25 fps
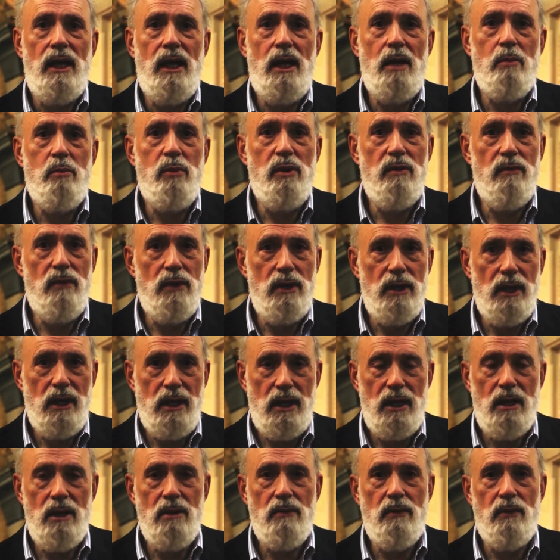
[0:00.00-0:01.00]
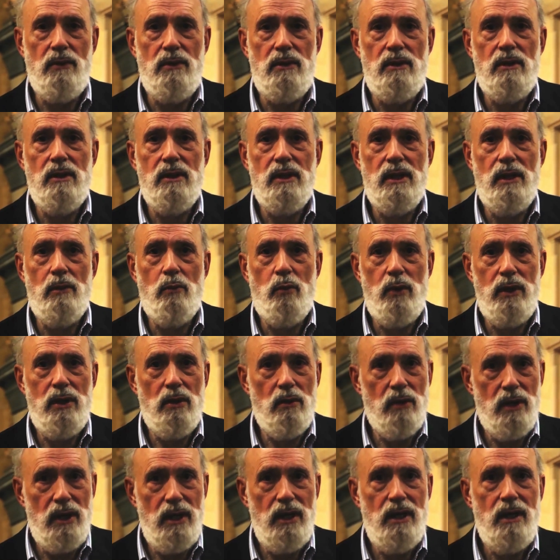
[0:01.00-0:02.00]
and be very careful that we
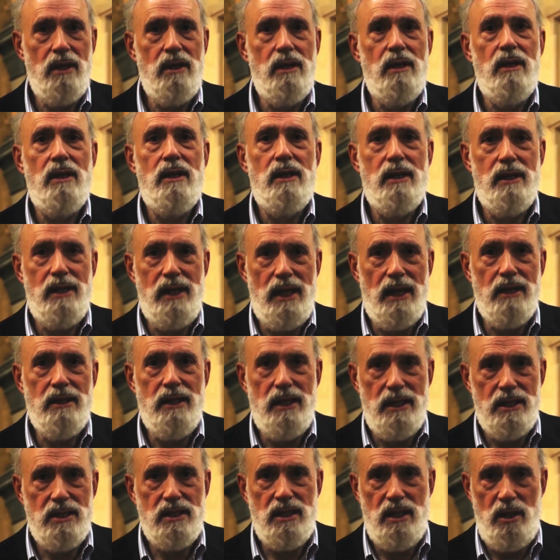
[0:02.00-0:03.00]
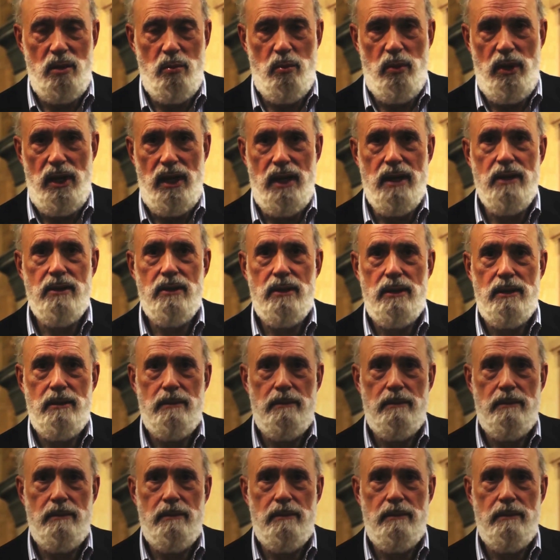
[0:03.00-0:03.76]
don't head down that same path.